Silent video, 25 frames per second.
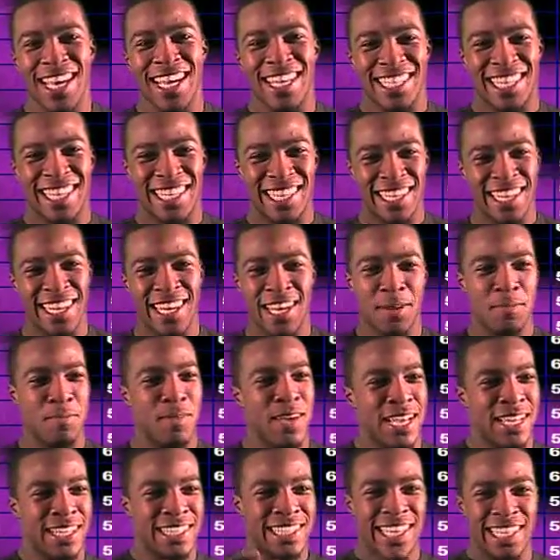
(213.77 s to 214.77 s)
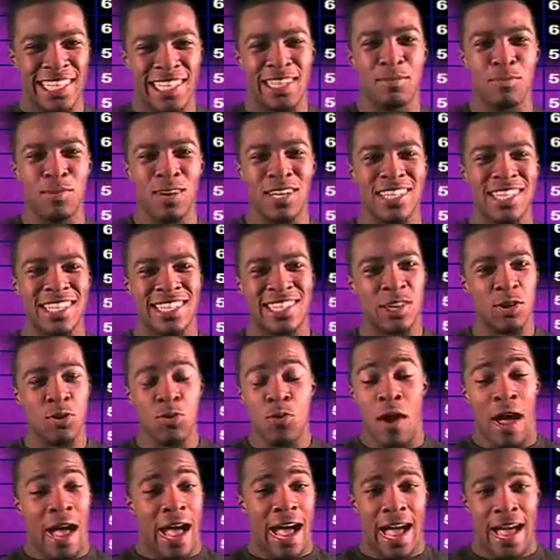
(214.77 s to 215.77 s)
telling them what to
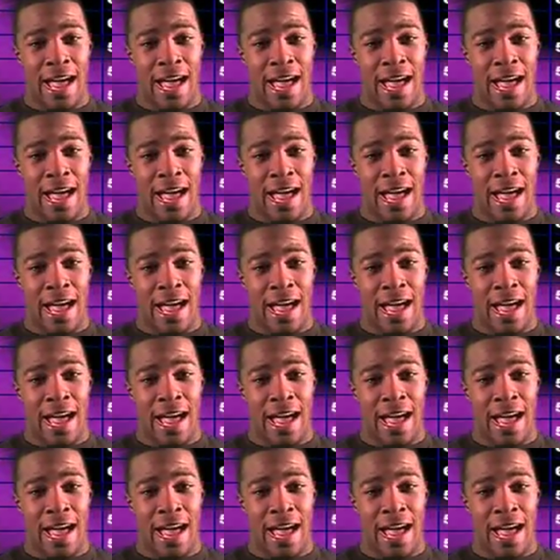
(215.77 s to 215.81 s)
do?